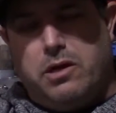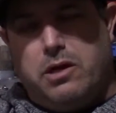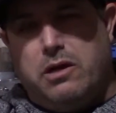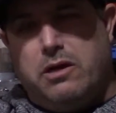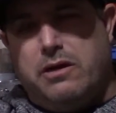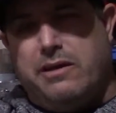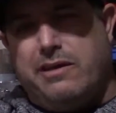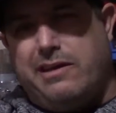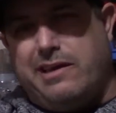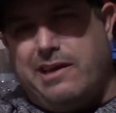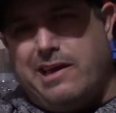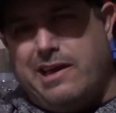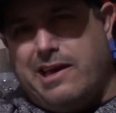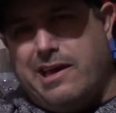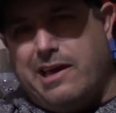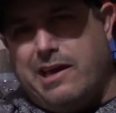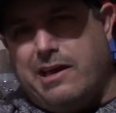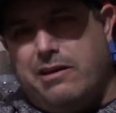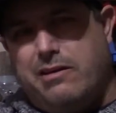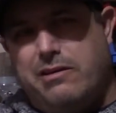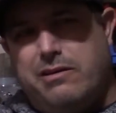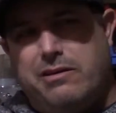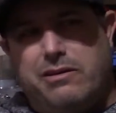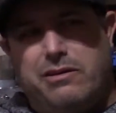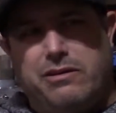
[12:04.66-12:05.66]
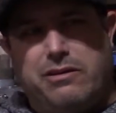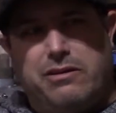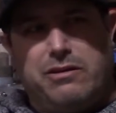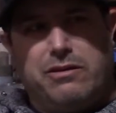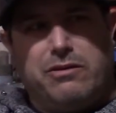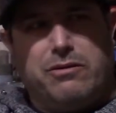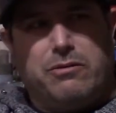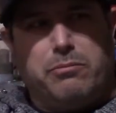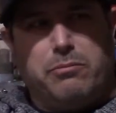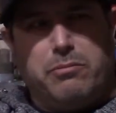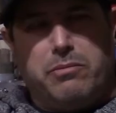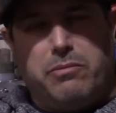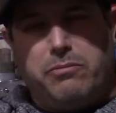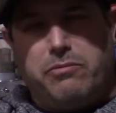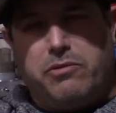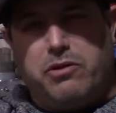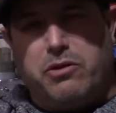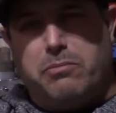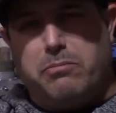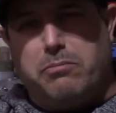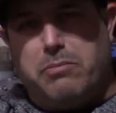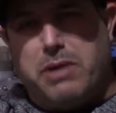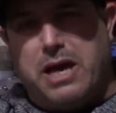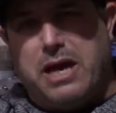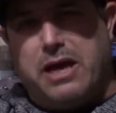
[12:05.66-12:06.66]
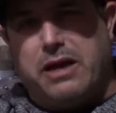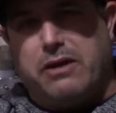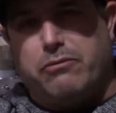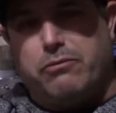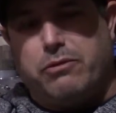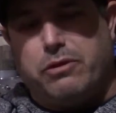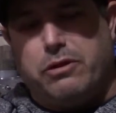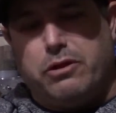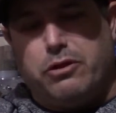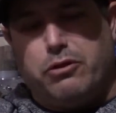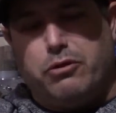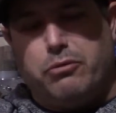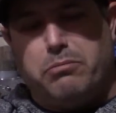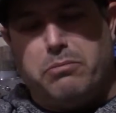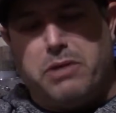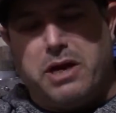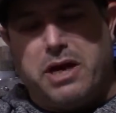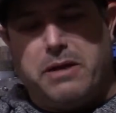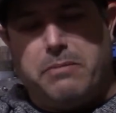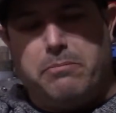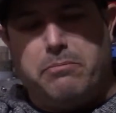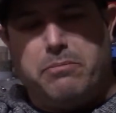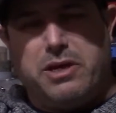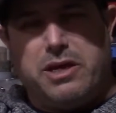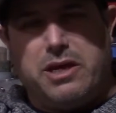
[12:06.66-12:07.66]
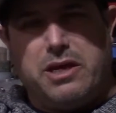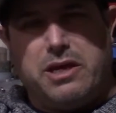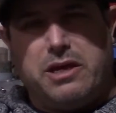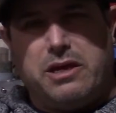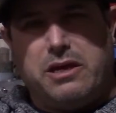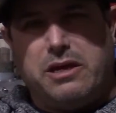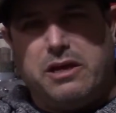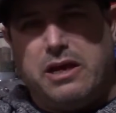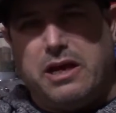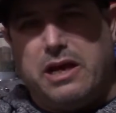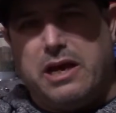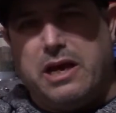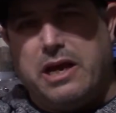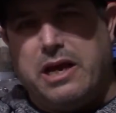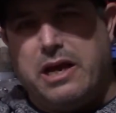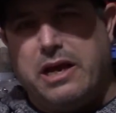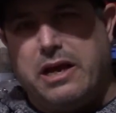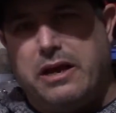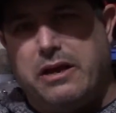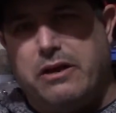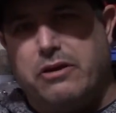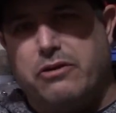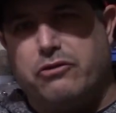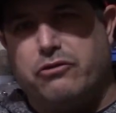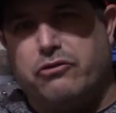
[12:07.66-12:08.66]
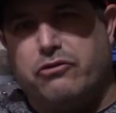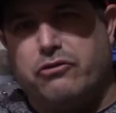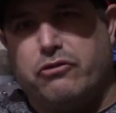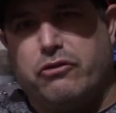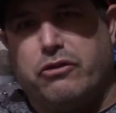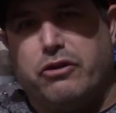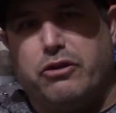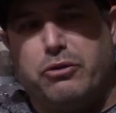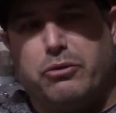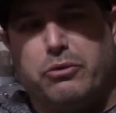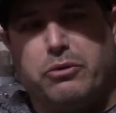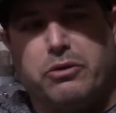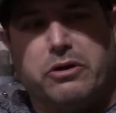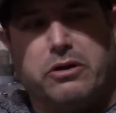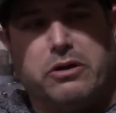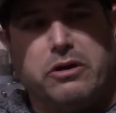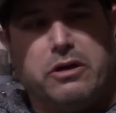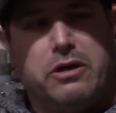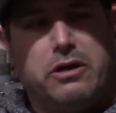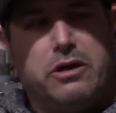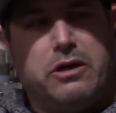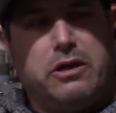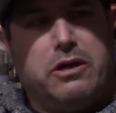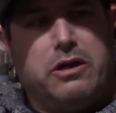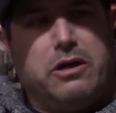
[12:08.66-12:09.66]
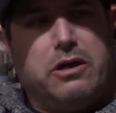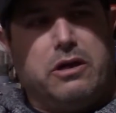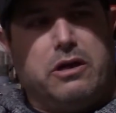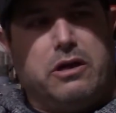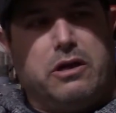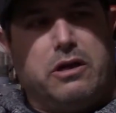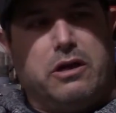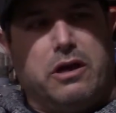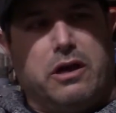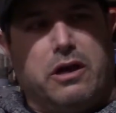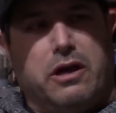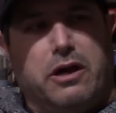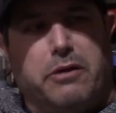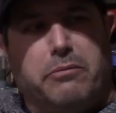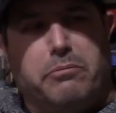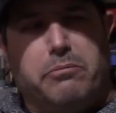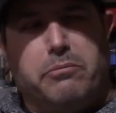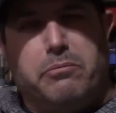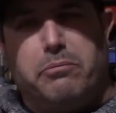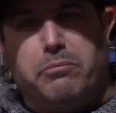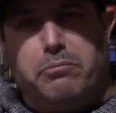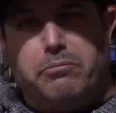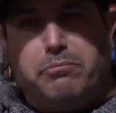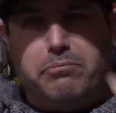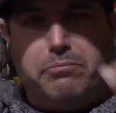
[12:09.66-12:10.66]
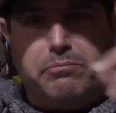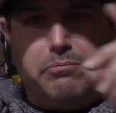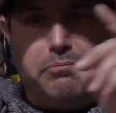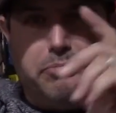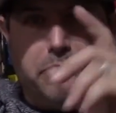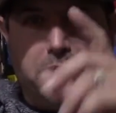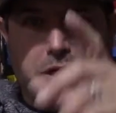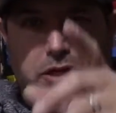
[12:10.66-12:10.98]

Yeah, your mag reload might be a hair slower, but